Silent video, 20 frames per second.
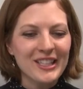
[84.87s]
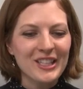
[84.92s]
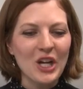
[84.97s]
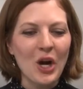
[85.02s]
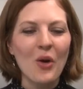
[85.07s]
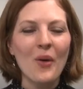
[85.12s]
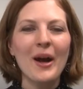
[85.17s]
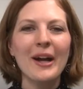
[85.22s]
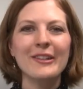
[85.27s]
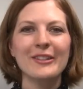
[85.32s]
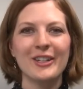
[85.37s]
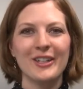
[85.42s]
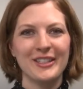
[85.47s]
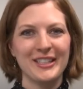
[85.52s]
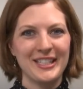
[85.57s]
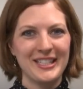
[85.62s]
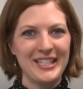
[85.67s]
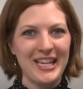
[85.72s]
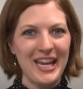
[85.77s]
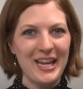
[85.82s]
go out on
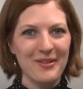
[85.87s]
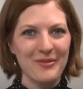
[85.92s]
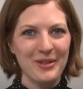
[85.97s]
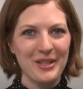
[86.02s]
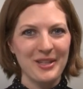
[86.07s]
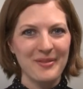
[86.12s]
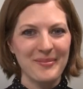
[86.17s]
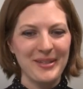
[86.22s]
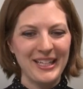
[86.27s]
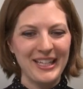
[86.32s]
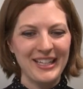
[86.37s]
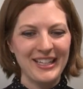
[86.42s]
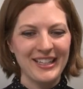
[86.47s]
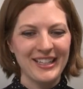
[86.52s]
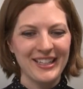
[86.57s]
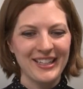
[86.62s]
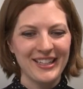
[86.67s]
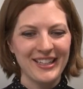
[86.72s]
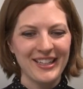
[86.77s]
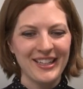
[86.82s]
a date with
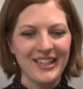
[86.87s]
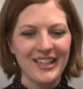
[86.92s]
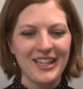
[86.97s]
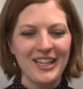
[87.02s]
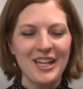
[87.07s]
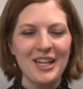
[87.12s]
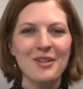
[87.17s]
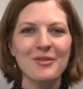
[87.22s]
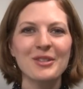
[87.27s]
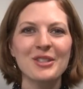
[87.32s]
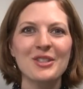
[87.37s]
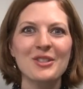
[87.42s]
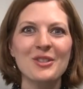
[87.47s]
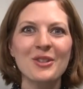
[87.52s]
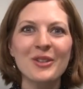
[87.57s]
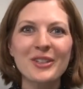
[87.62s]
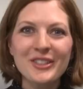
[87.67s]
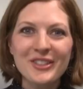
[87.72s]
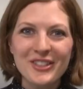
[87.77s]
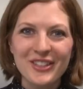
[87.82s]
me. It was
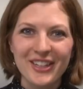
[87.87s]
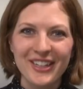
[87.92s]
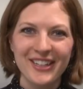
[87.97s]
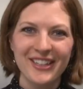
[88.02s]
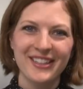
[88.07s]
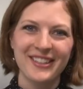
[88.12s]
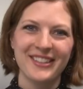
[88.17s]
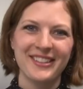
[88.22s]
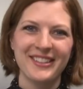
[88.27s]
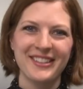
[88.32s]
torture.